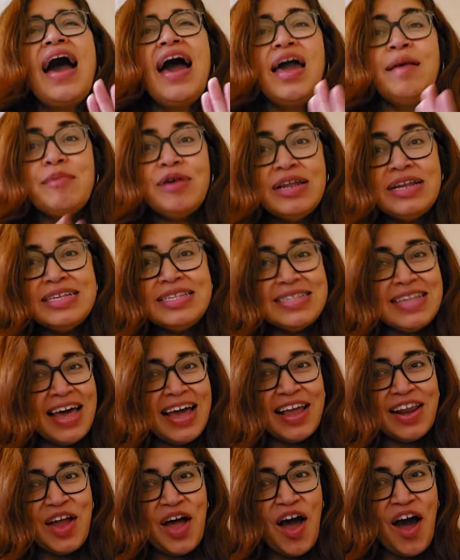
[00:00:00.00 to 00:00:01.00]
I'm going to
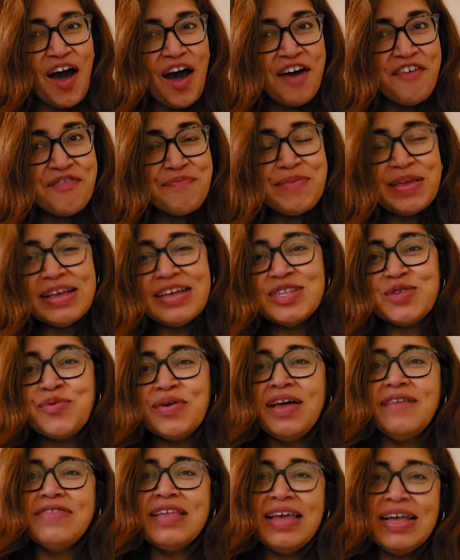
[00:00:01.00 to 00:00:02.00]
sign off
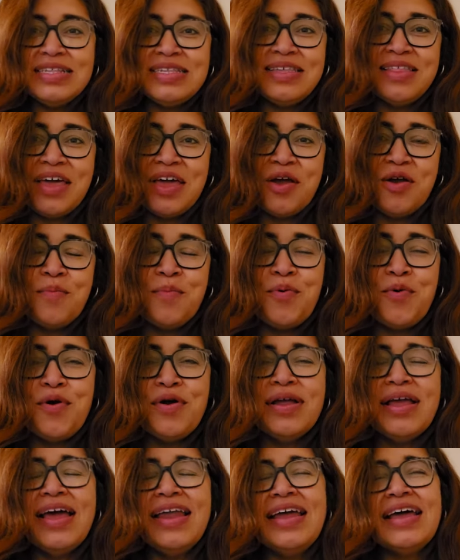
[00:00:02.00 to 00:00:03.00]
because we have to head to the
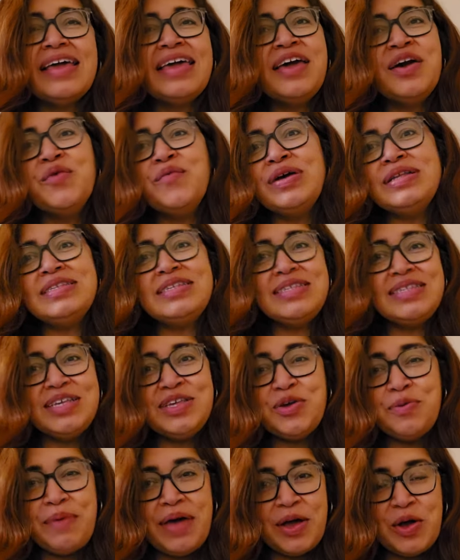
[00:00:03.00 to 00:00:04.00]
airport and I can't wait to
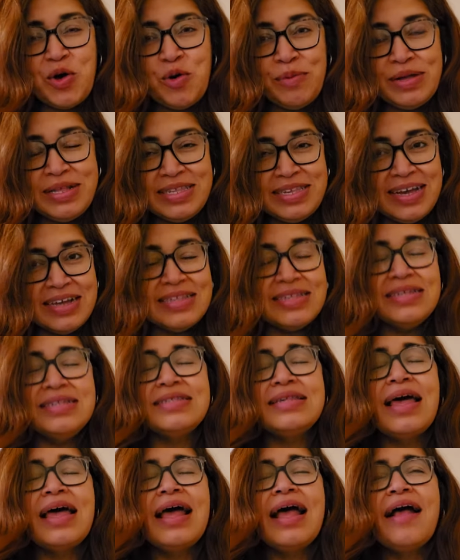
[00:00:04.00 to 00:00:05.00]
see you back home in
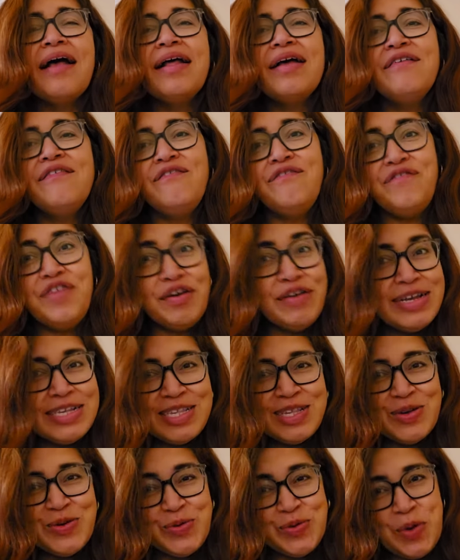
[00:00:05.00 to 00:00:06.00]
Texas
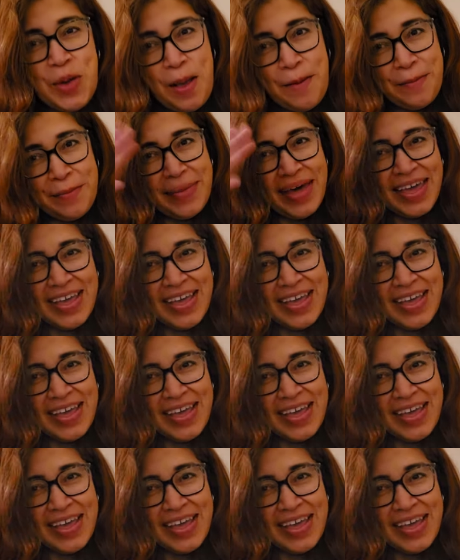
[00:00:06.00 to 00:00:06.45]
very soon.